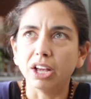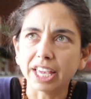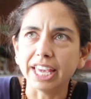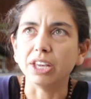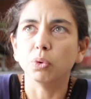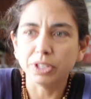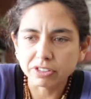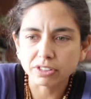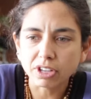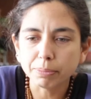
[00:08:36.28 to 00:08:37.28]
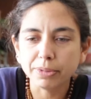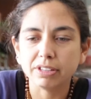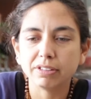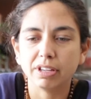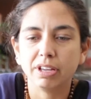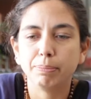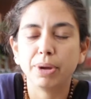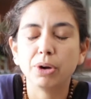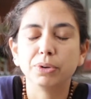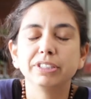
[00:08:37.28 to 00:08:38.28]
okay, we stop this
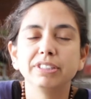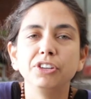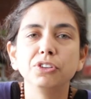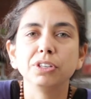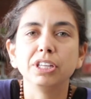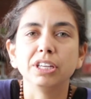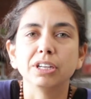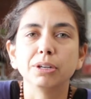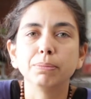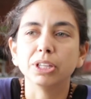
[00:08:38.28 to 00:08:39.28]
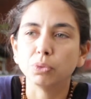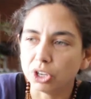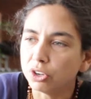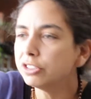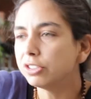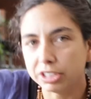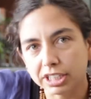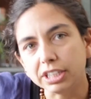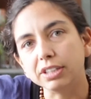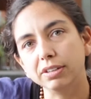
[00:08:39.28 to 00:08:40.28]
power station here, but we also
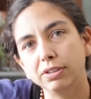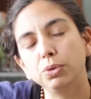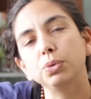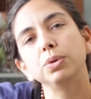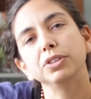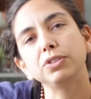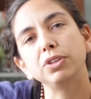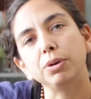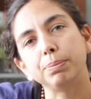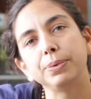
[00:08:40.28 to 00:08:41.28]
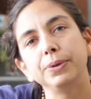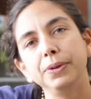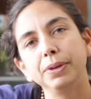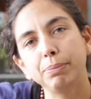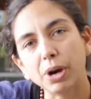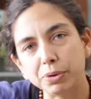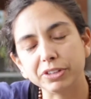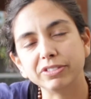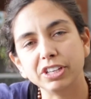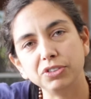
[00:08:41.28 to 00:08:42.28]
need to stop
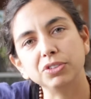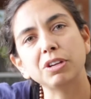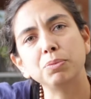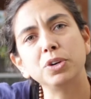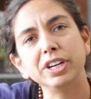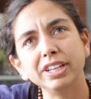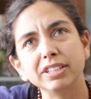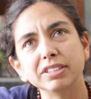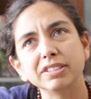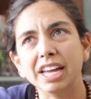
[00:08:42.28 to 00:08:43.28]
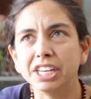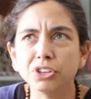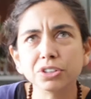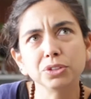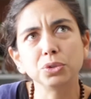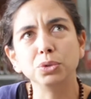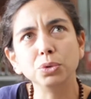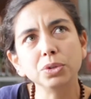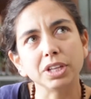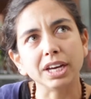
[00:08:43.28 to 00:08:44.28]
power stations somewhere else. And in order to
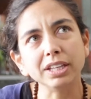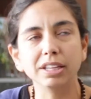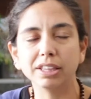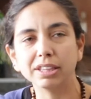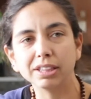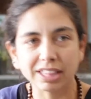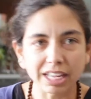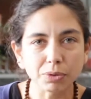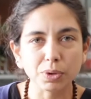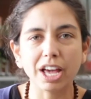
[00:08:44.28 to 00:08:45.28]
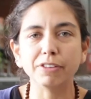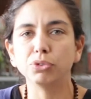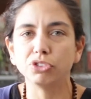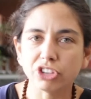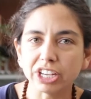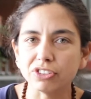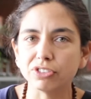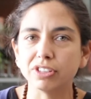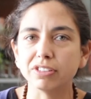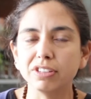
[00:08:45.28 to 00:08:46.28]
do that, then we have to
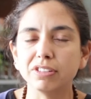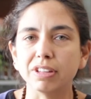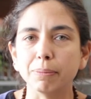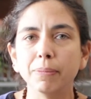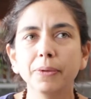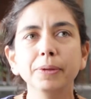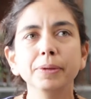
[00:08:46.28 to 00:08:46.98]
change the system.